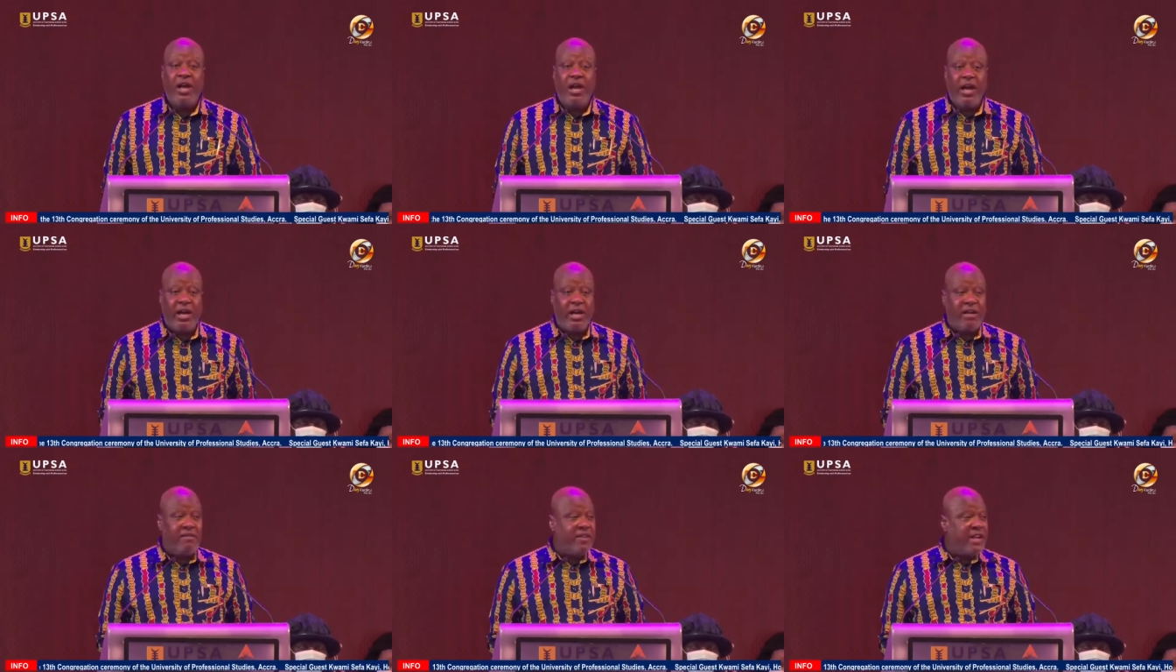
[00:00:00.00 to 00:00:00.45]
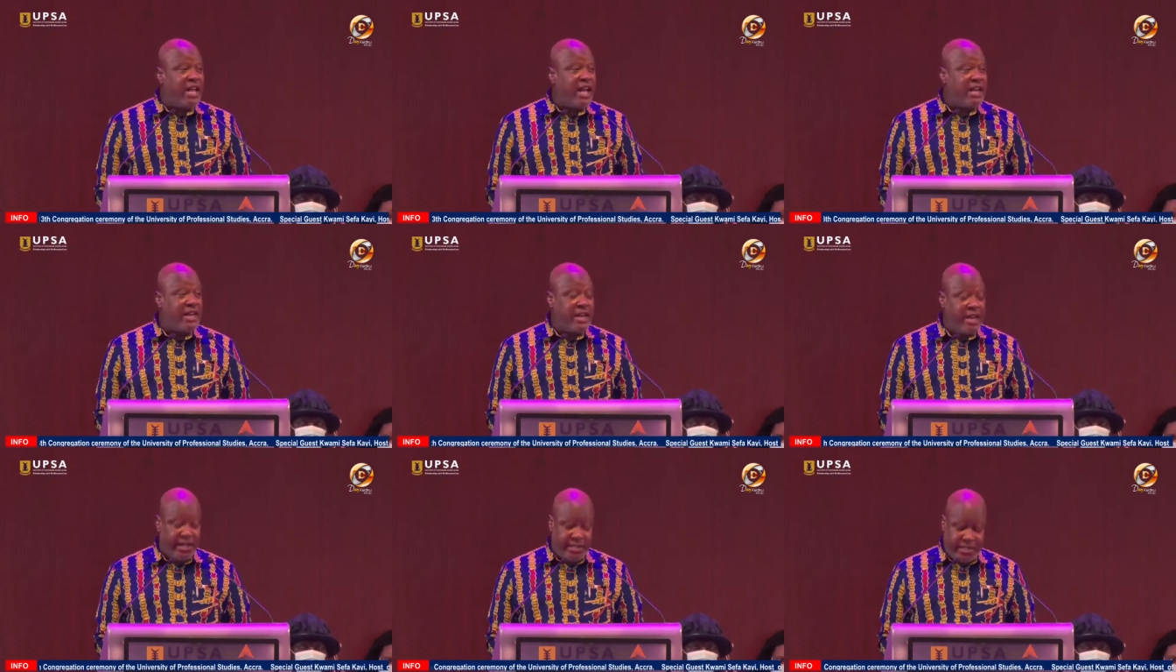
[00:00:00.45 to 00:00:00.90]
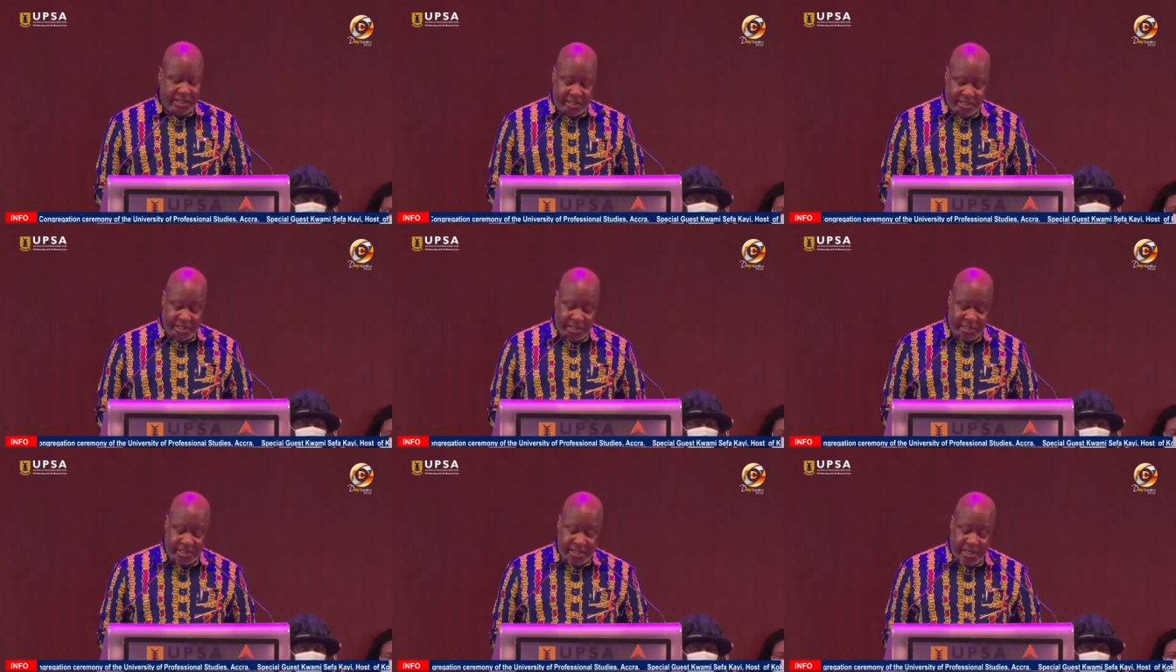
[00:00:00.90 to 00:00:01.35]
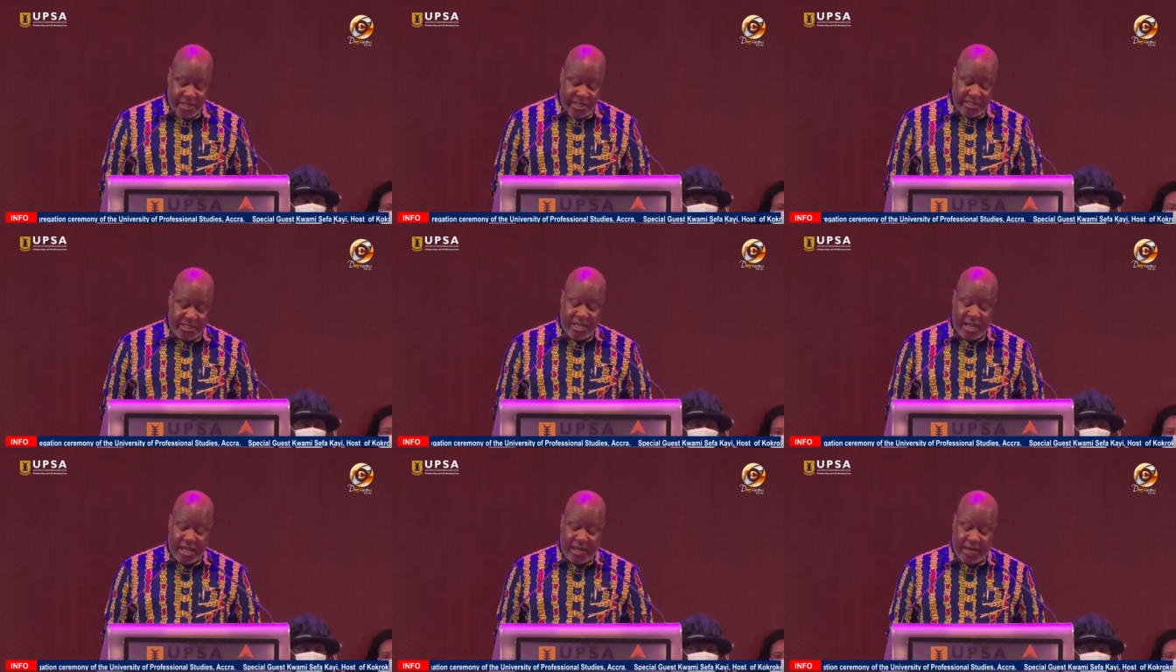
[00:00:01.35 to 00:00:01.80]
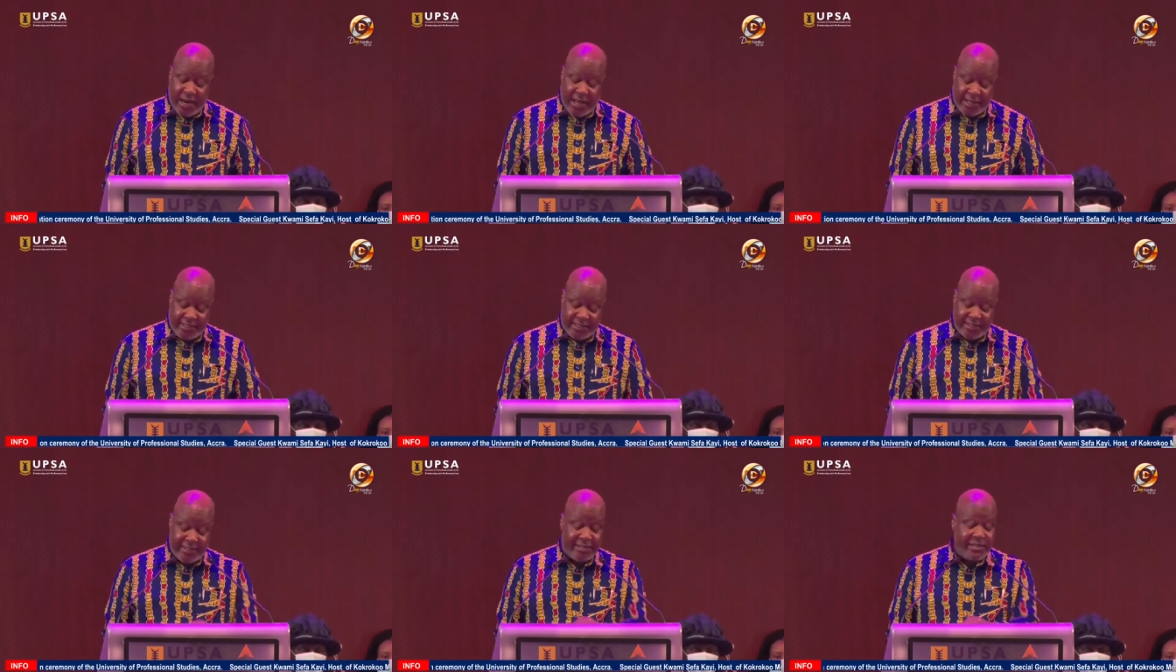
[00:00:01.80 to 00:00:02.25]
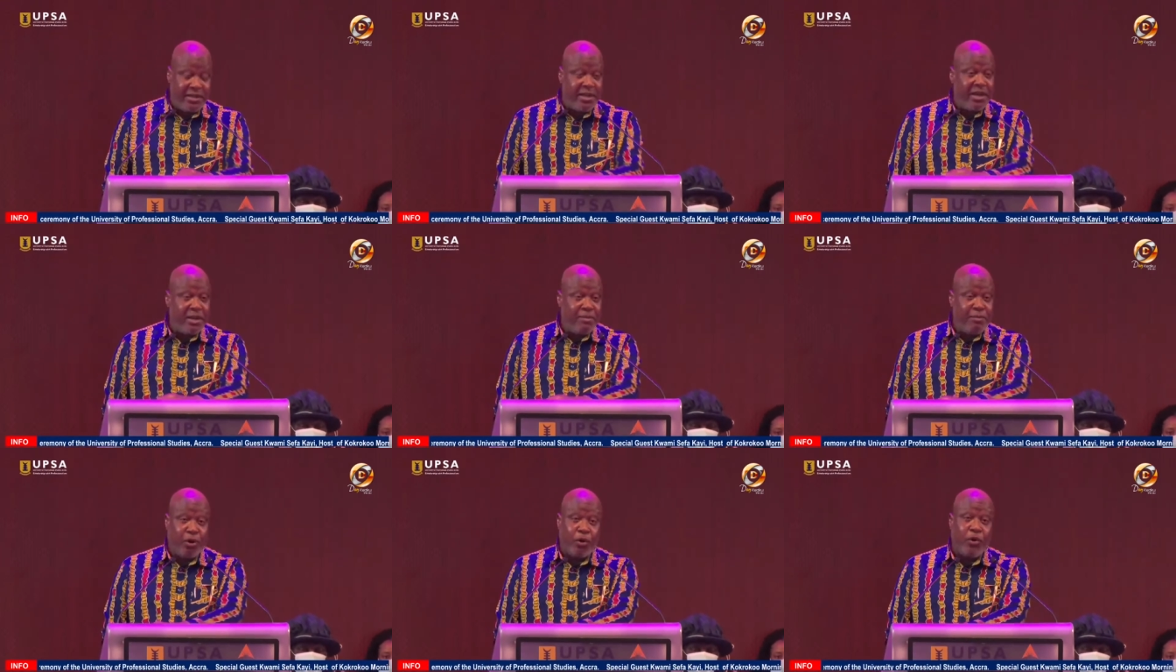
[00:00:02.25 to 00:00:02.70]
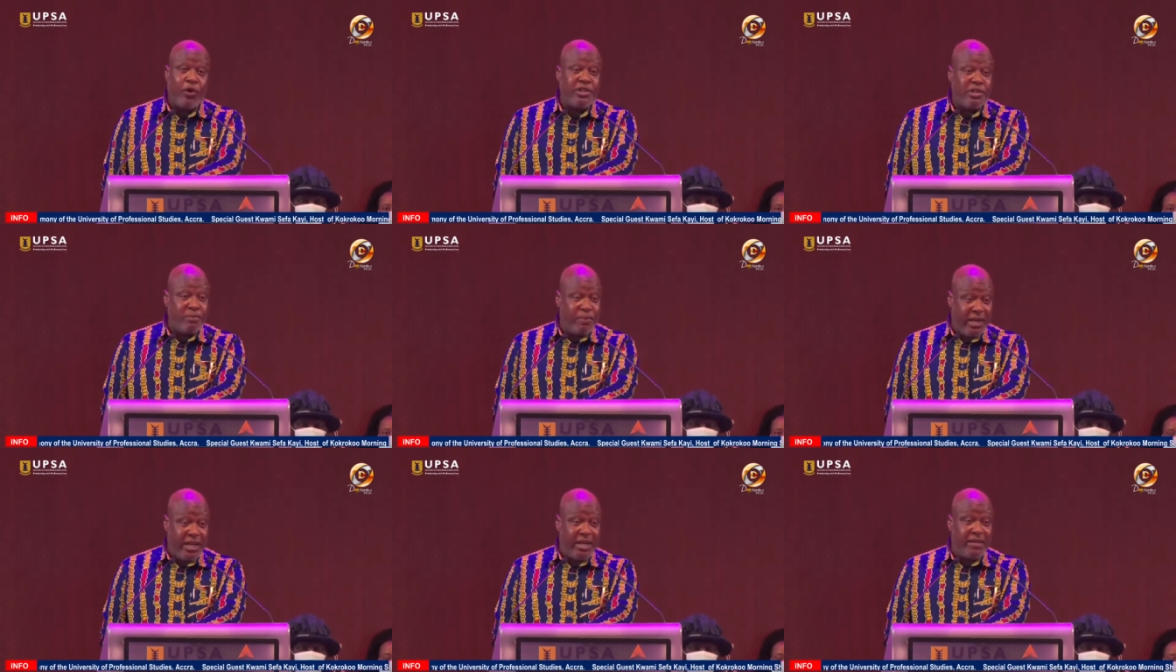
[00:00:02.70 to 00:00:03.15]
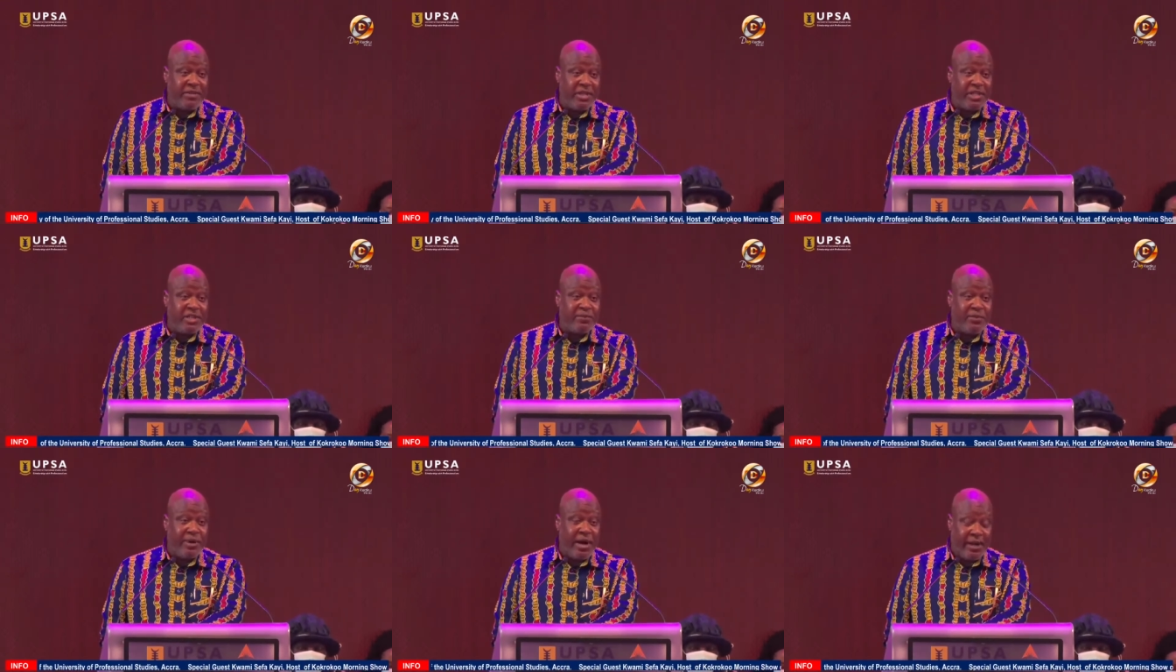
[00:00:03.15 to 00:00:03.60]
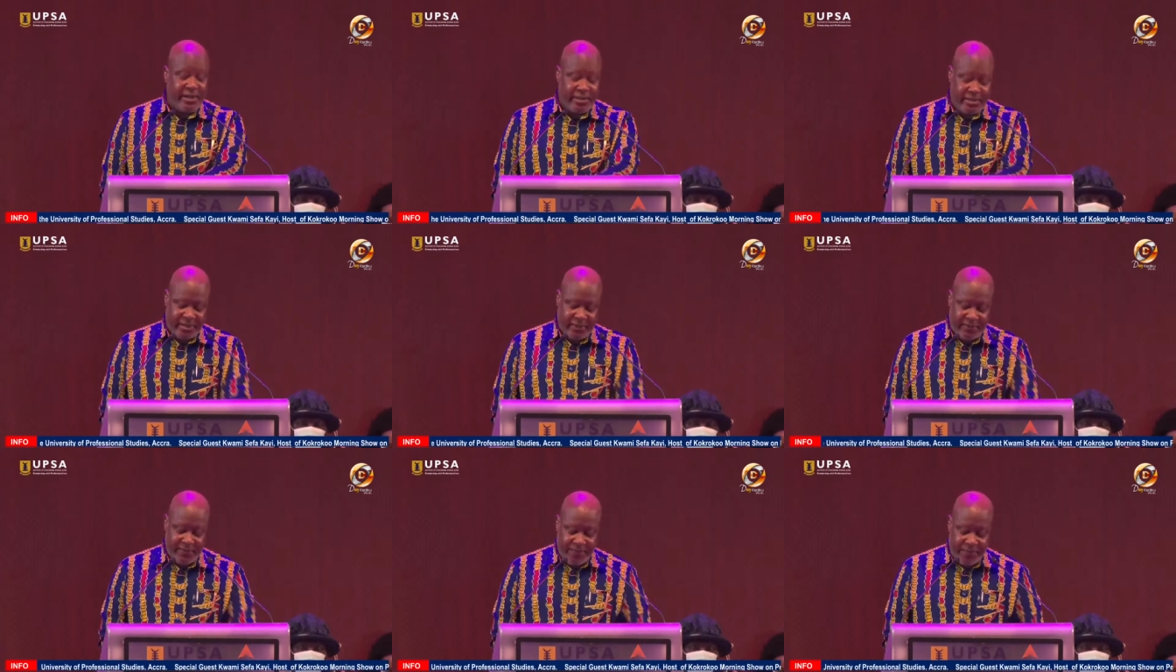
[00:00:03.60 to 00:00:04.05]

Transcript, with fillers: and even at night he thinks he needs sunglasses because he believes it's bright.